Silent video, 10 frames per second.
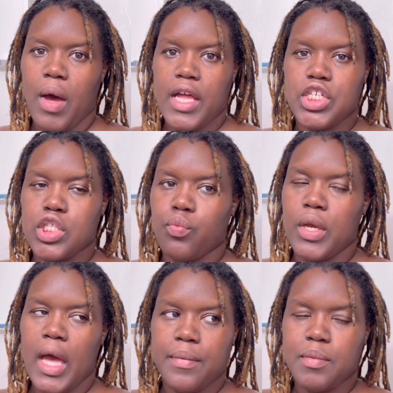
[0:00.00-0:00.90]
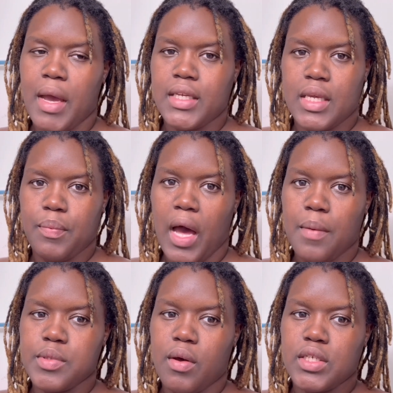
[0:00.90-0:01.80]
I just re-upped my
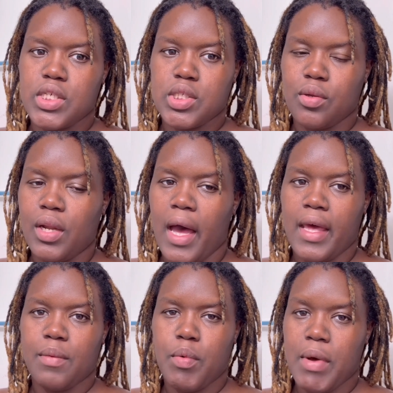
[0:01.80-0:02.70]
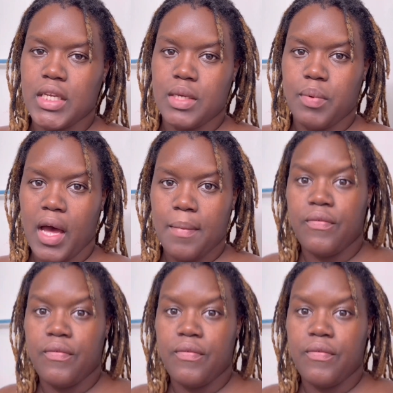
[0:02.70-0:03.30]
Depop, so I just sold an item on my Depop.